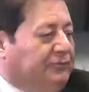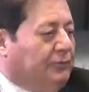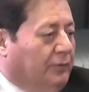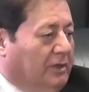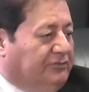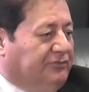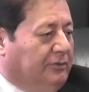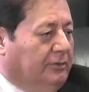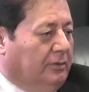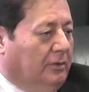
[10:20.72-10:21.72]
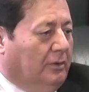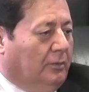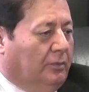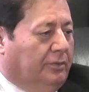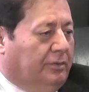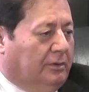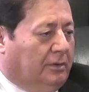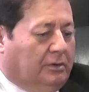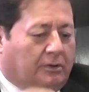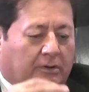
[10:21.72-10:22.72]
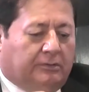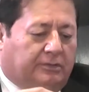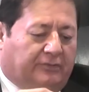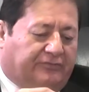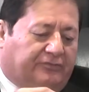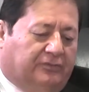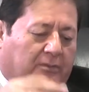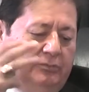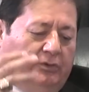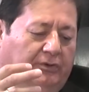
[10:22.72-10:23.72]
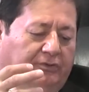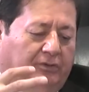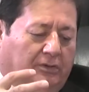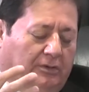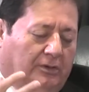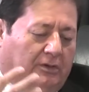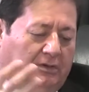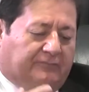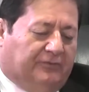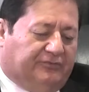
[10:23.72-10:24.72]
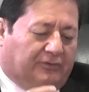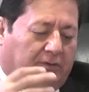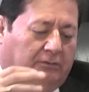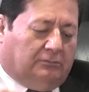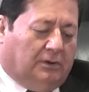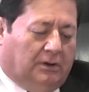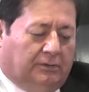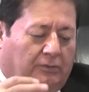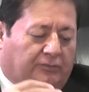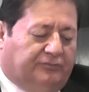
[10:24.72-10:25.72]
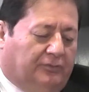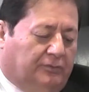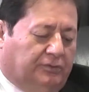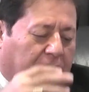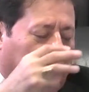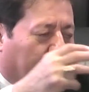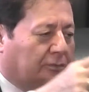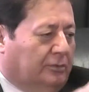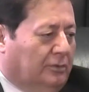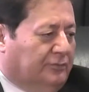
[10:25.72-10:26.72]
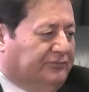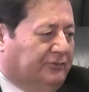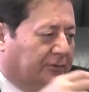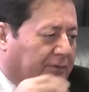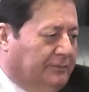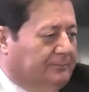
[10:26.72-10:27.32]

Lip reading: relation with the Kurdish community, if it's in Iran or Turkey or Syria?